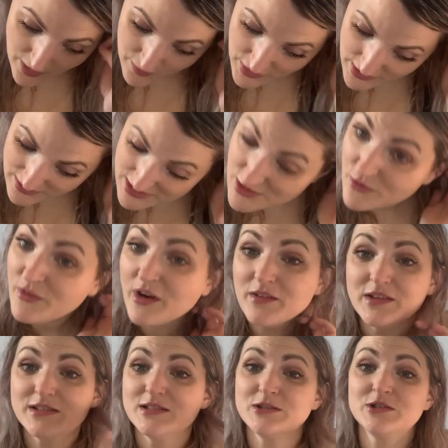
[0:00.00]
But so far
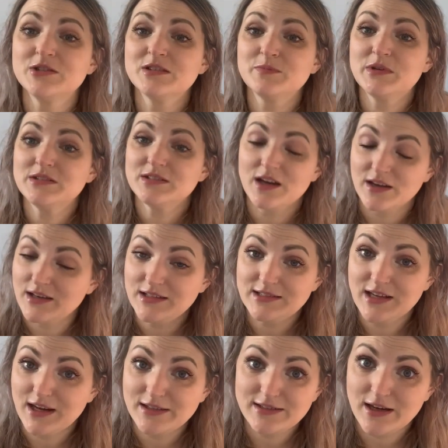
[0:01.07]
this has just been talkity
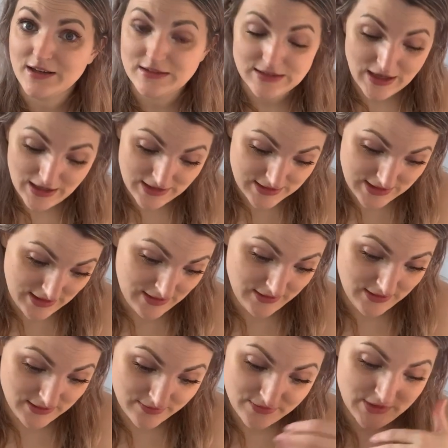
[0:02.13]
talk talk talk and
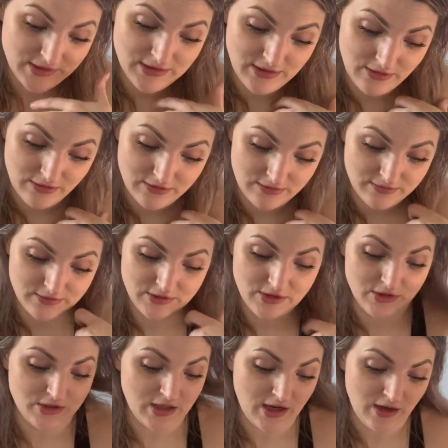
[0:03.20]
talk. So
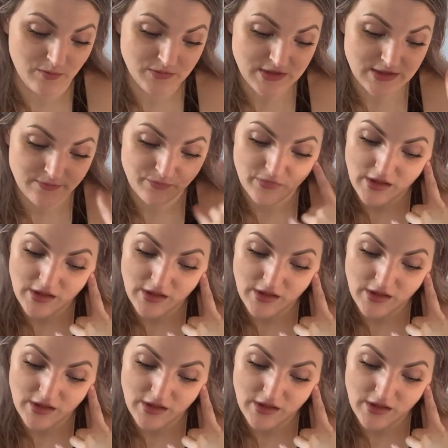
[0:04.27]
good times.